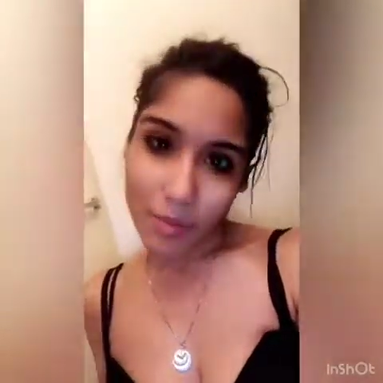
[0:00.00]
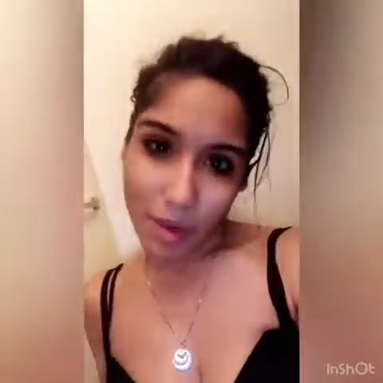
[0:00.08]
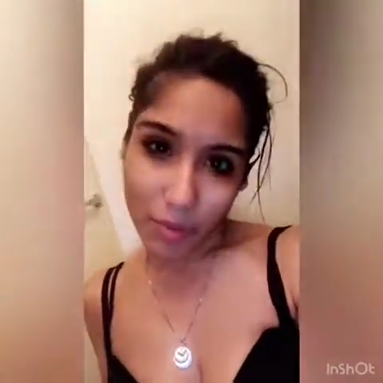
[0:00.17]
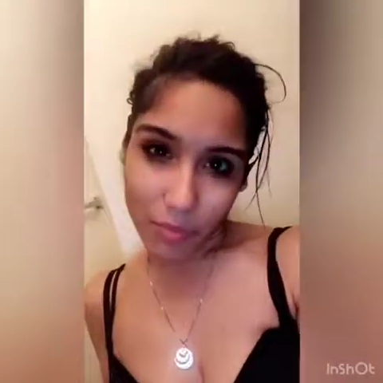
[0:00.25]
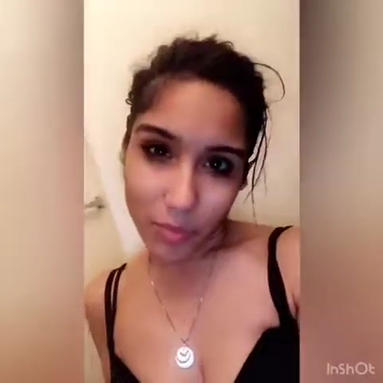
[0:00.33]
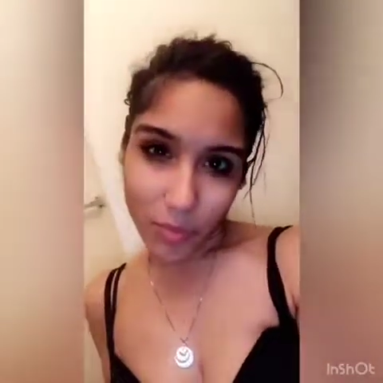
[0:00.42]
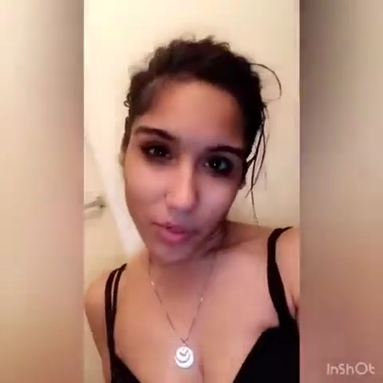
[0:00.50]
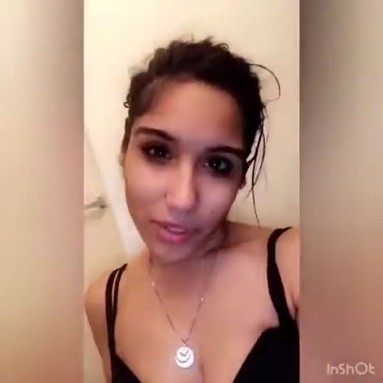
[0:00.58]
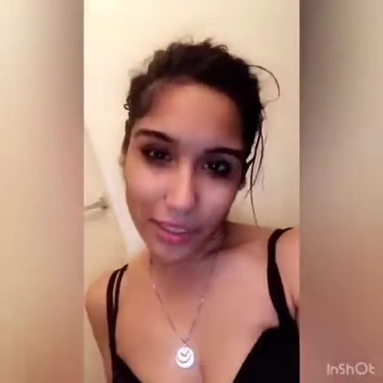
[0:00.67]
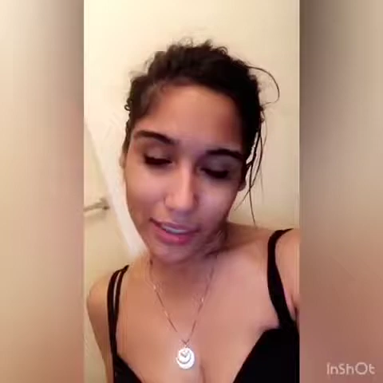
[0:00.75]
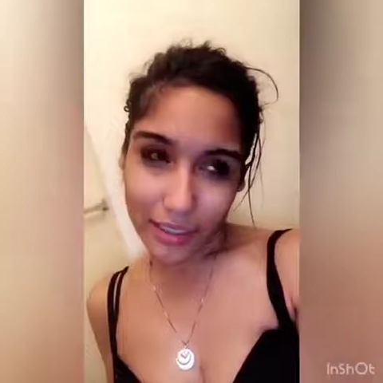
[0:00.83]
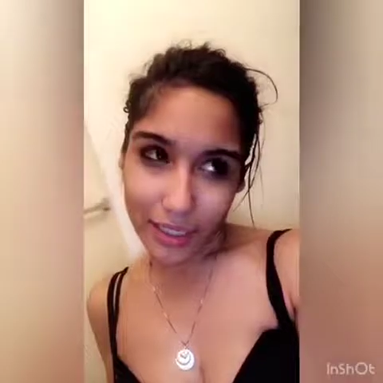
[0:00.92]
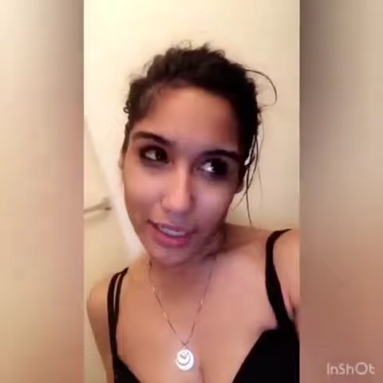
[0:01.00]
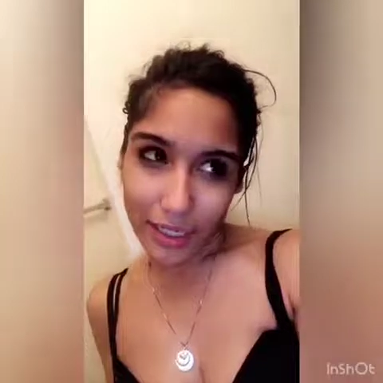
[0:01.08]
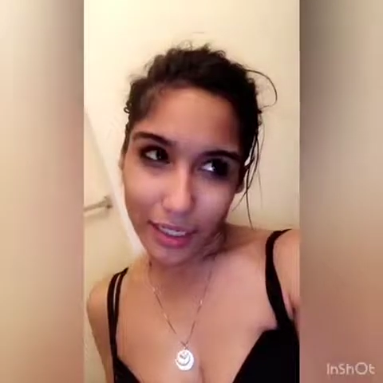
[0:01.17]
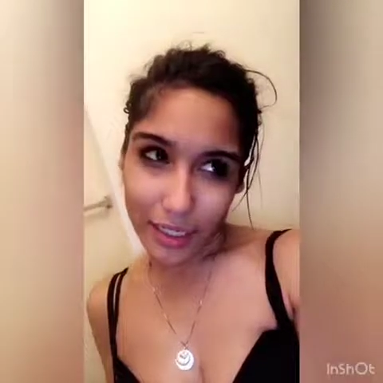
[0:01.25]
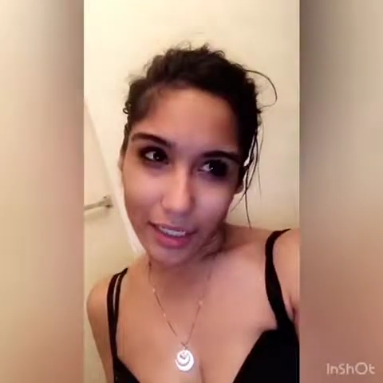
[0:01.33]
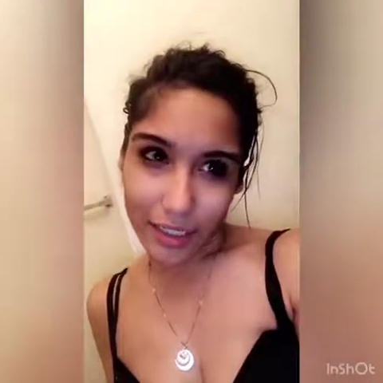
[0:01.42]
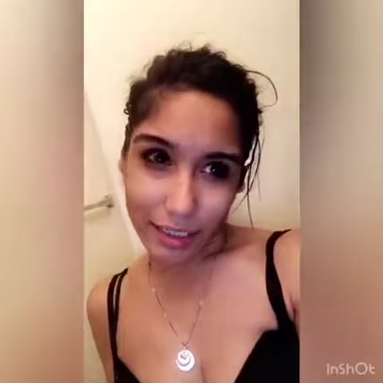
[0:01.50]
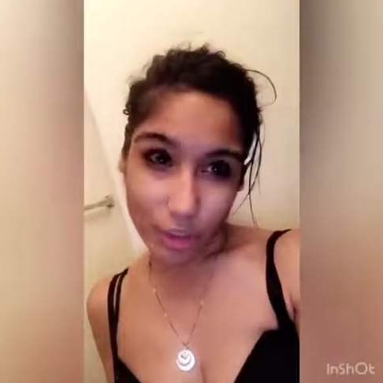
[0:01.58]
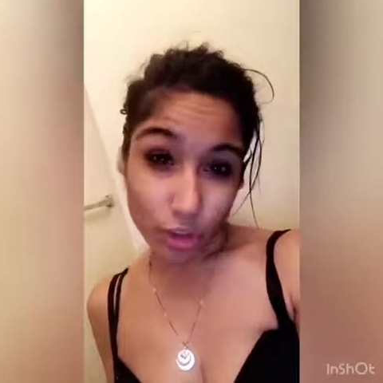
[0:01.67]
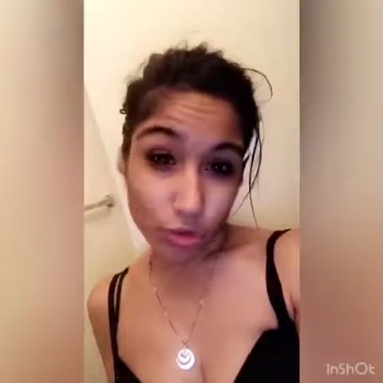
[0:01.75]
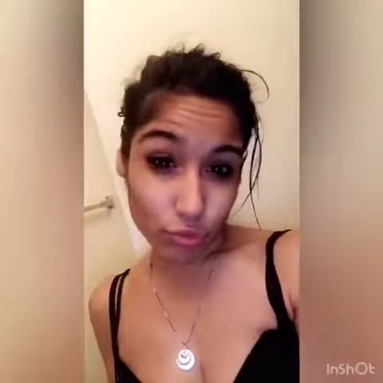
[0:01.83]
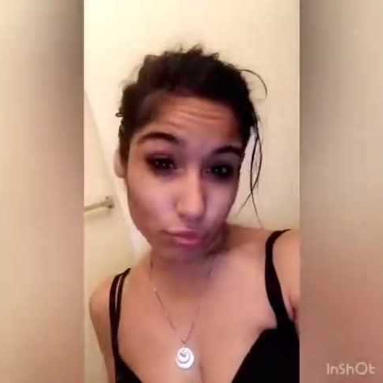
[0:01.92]
Came out more like
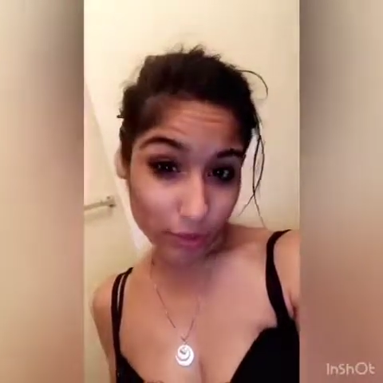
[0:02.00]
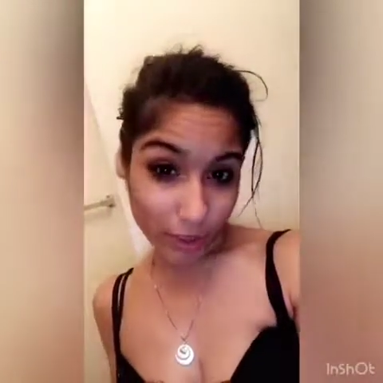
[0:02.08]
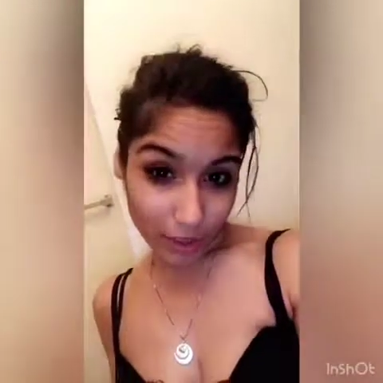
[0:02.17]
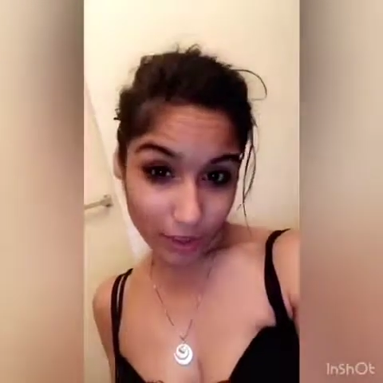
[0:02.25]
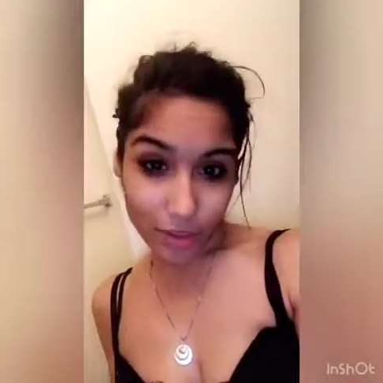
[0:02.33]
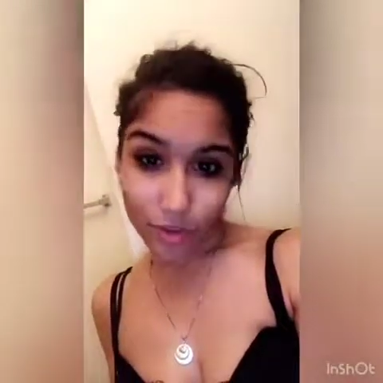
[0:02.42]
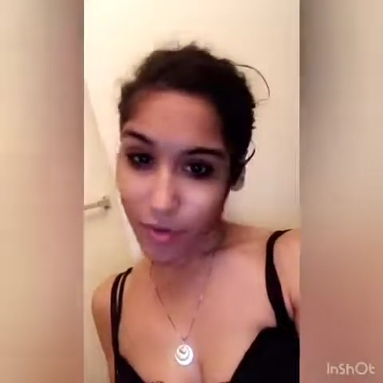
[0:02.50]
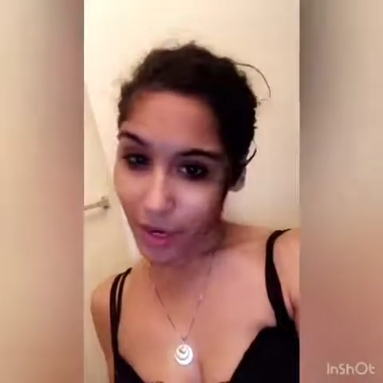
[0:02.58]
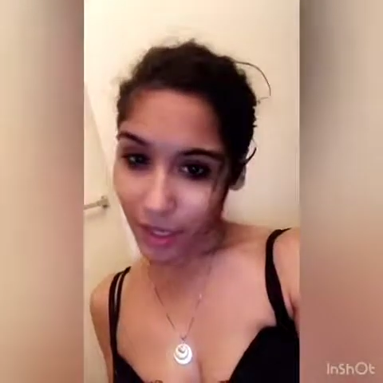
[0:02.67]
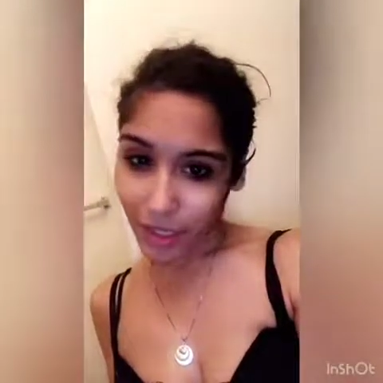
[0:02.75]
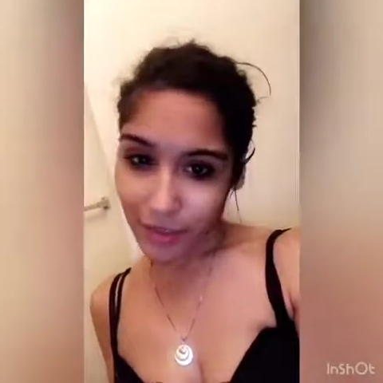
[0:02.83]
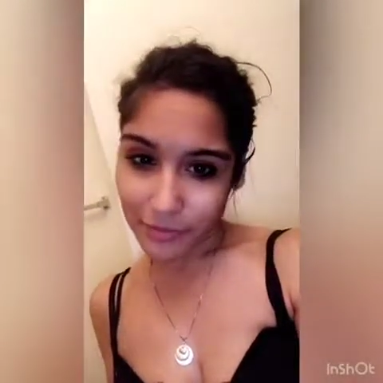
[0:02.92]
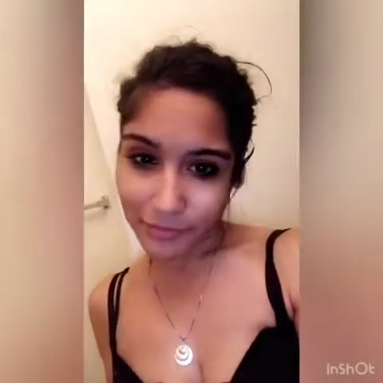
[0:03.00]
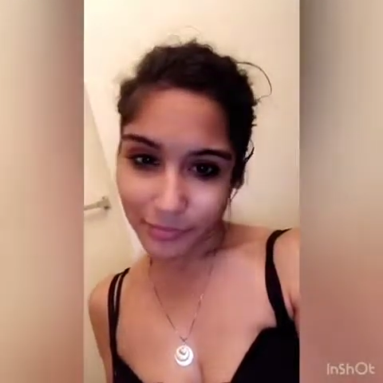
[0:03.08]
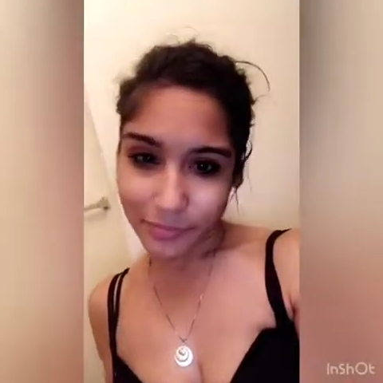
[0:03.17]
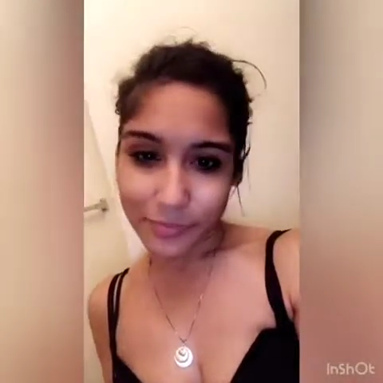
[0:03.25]
a green gray.